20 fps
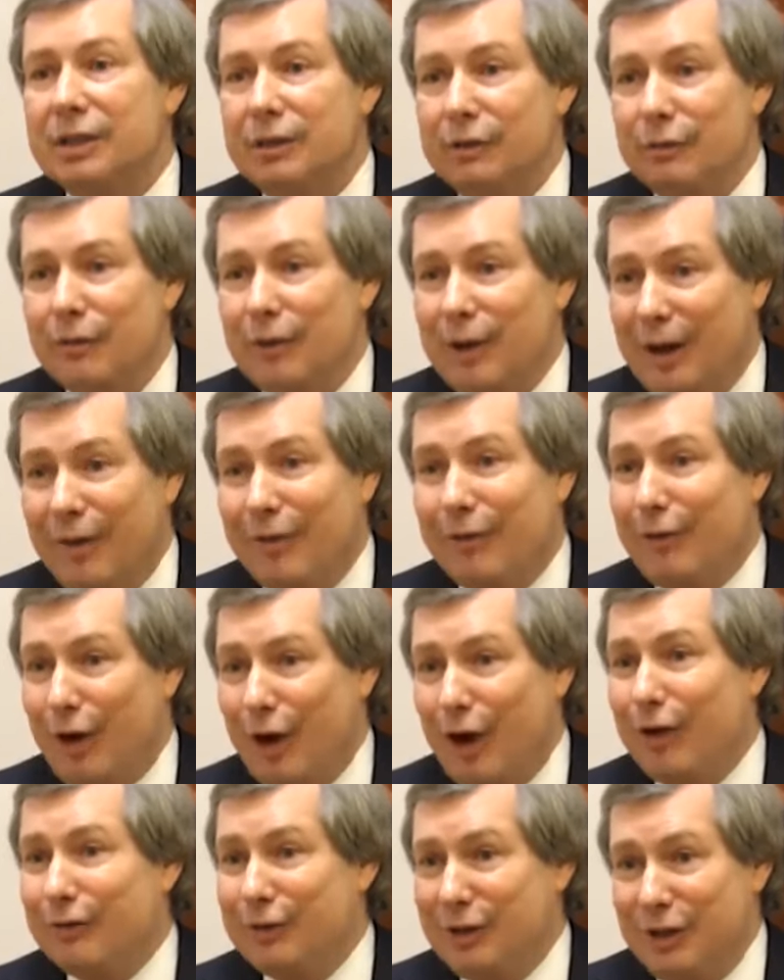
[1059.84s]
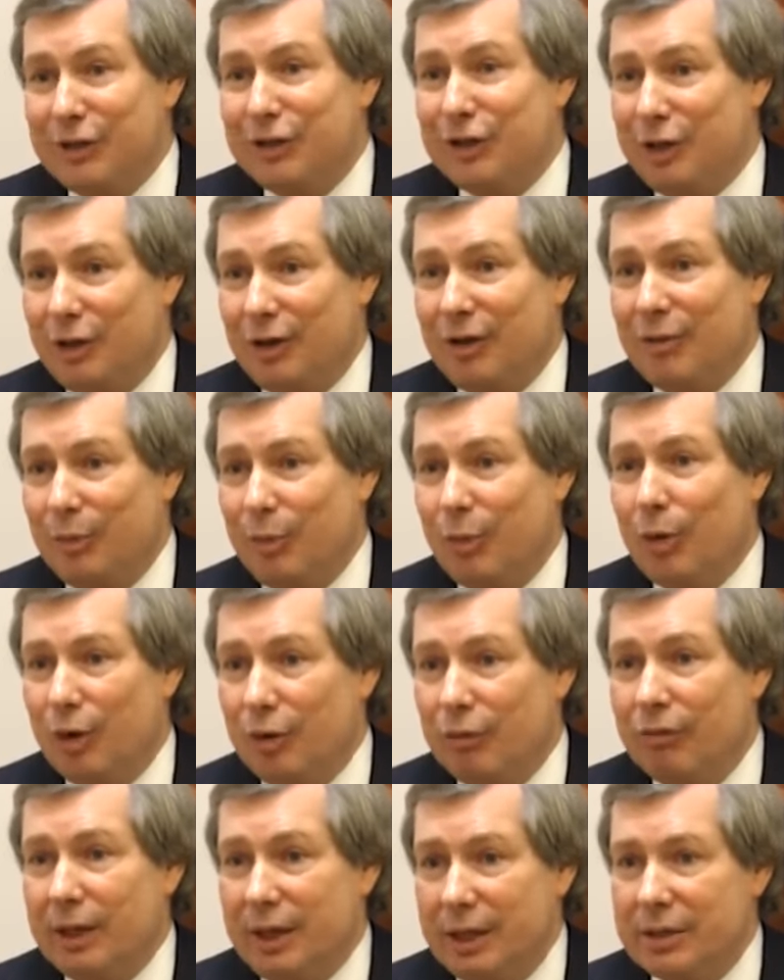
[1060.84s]
involved until
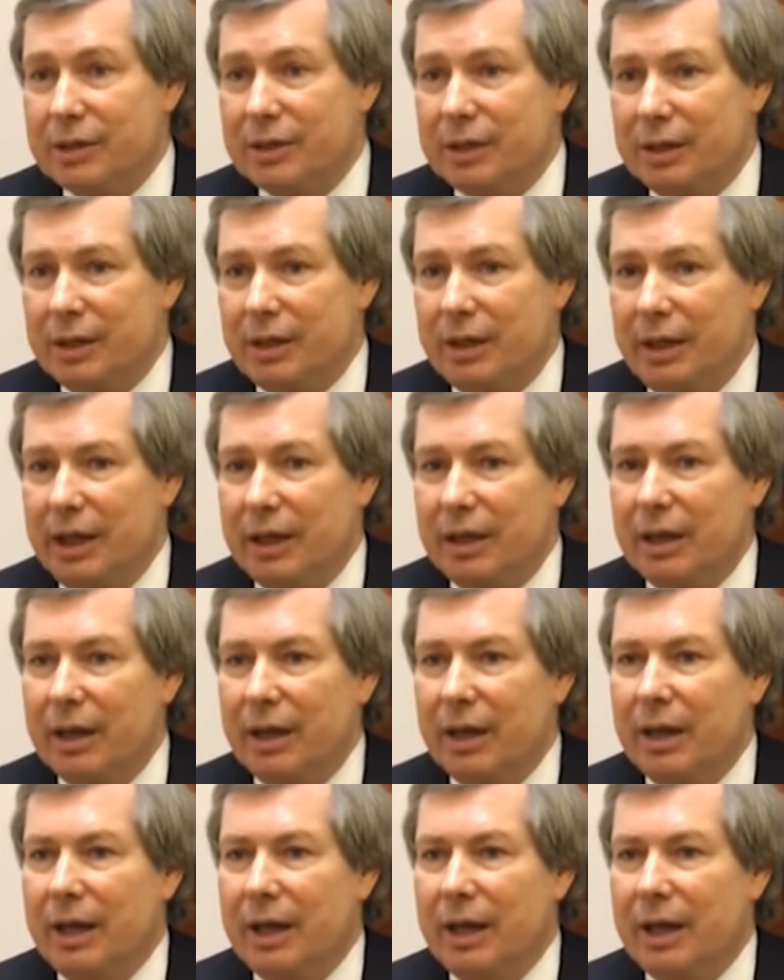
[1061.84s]
more recently,